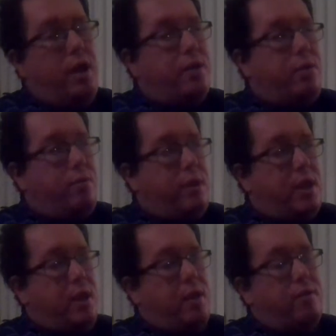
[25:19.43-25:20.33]
You
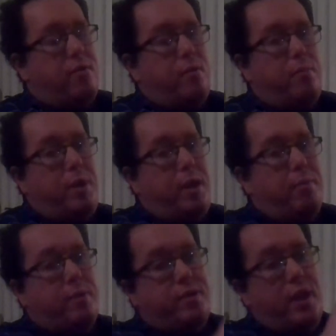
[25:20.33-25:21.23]
need to be
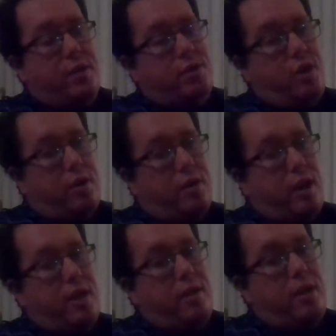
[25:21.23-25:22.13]
able to set a start
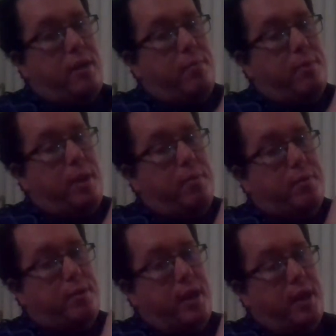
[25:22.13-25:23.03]
date, you need to be able
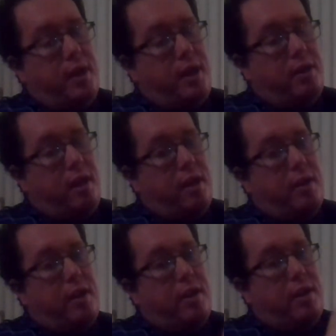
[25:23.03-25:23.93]
to set a
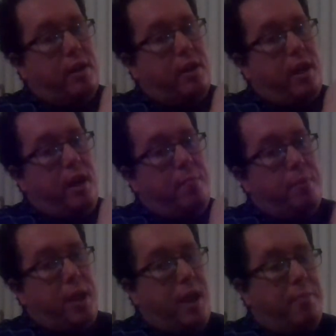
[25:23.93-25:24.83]
deadline, and you need to
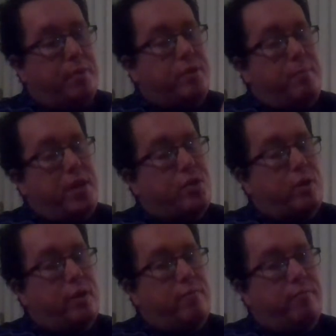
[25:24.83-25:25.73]
be able to
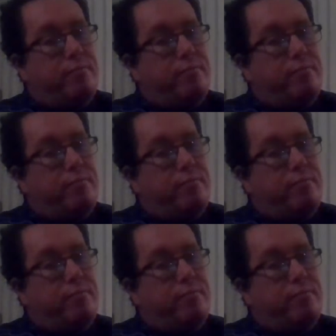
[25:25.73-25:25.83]
measure it.